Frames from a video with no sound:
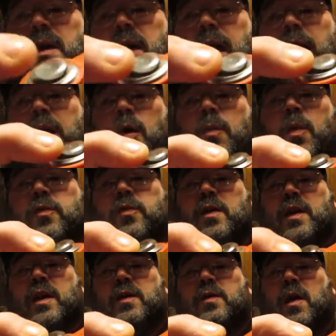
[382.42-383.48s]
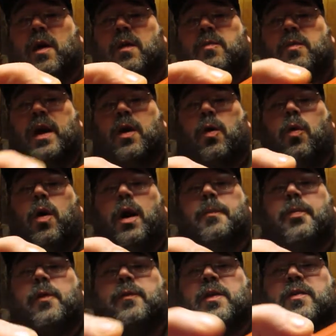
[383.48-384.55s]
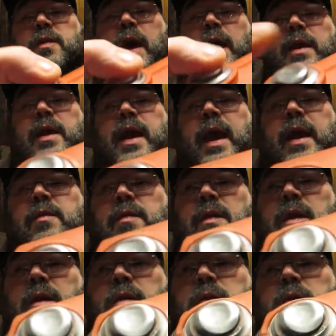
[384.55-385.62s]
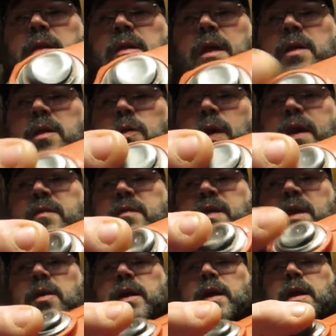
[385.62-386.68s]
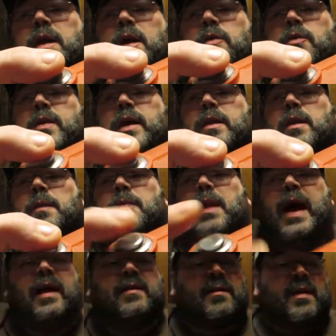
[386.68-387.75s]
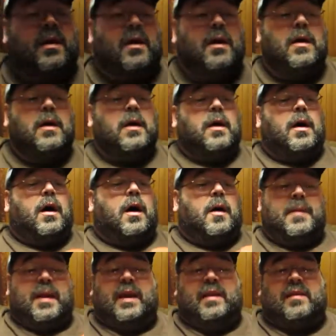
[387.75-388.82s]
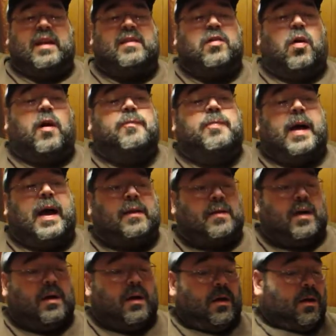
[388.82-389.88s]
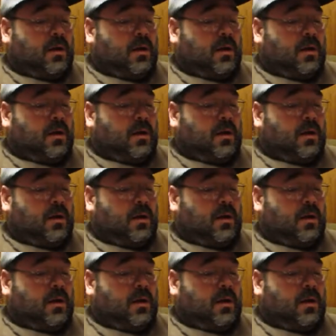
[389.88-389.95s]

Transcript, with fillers: it almost looks like a, like a waterproof design case there, like the way it's sealed in underneath the plastic. Um, it is that soft plastic.